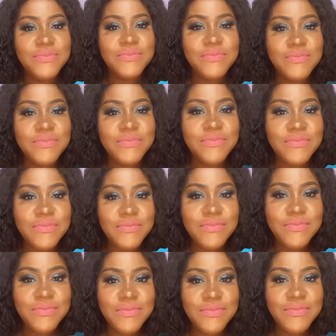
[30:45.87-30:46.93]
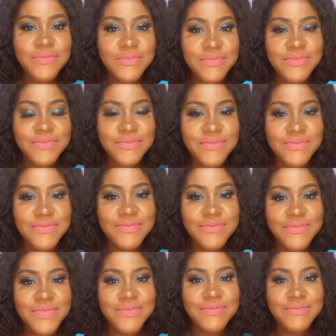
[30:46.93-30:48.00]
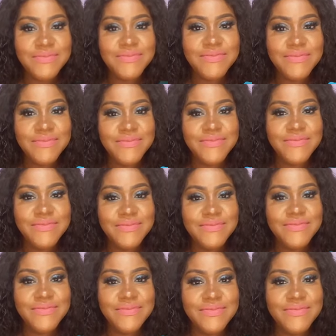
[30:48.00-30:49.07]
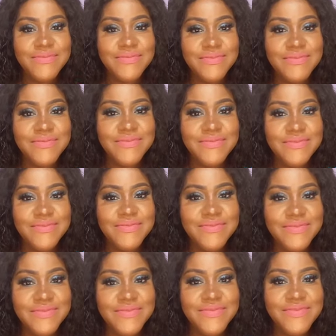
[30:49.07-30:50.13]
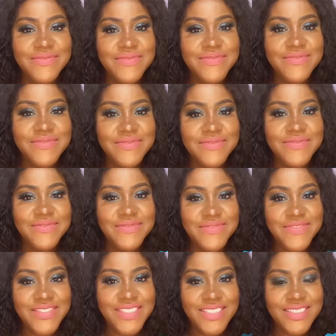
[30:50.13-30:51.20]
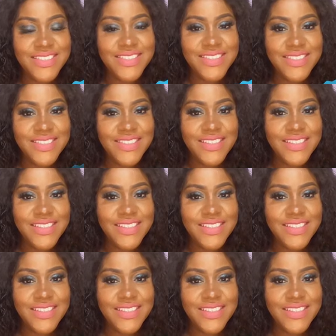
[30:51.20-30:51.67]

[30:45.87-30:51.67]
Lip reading: [no speech]